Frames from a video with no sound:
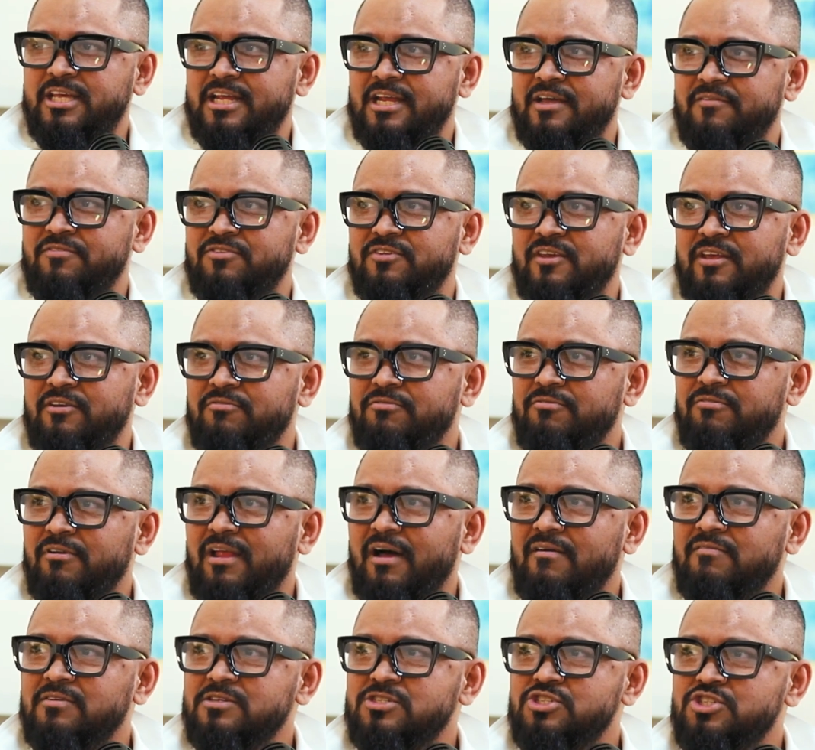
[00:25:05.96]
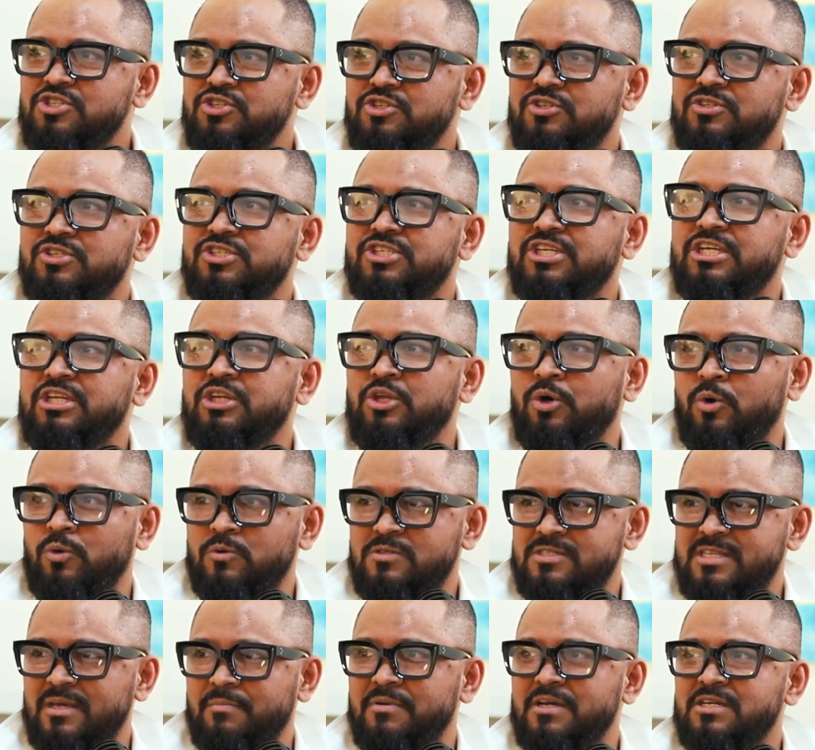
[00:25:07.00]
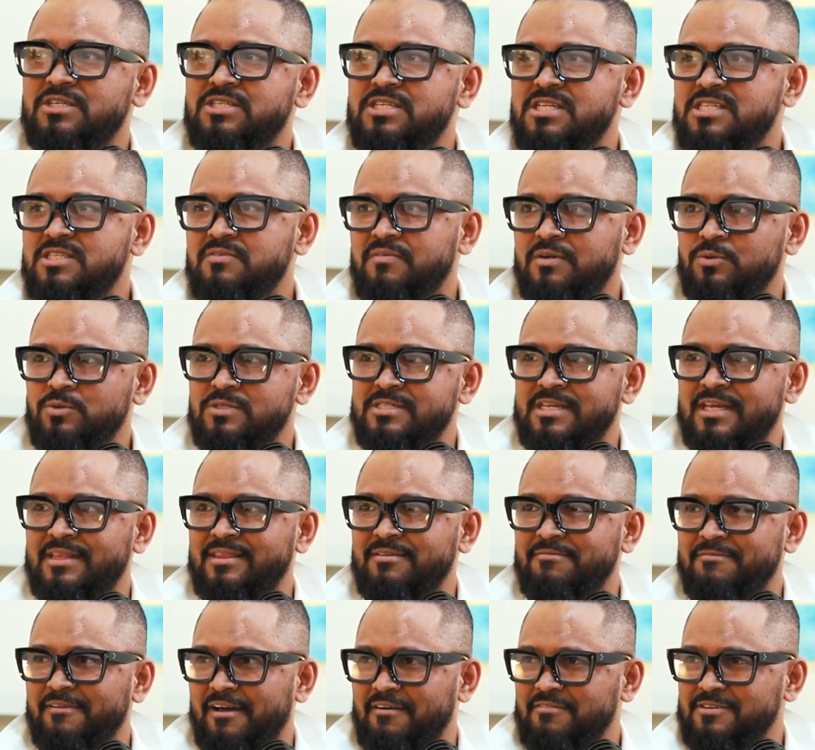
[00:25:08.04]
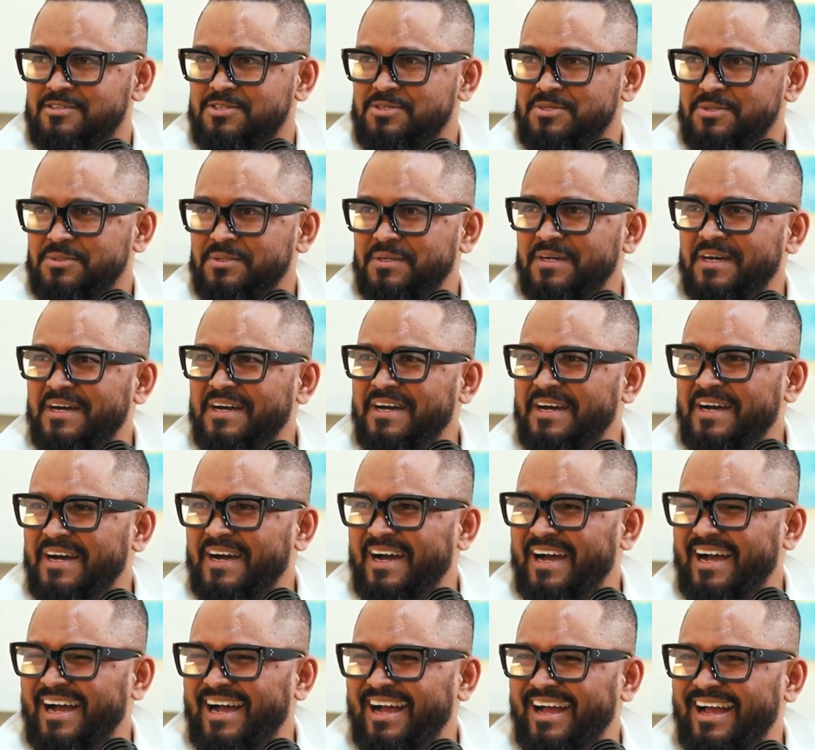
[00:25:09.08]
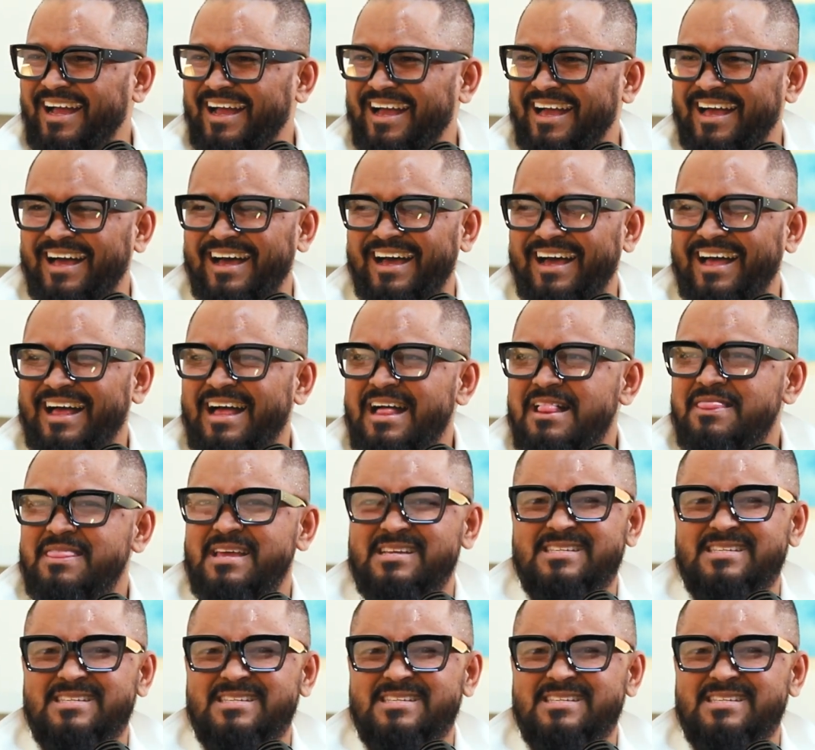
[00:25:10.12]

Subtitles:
I've sent flowers to, she knows them because she's the one who sent the flowers to. There's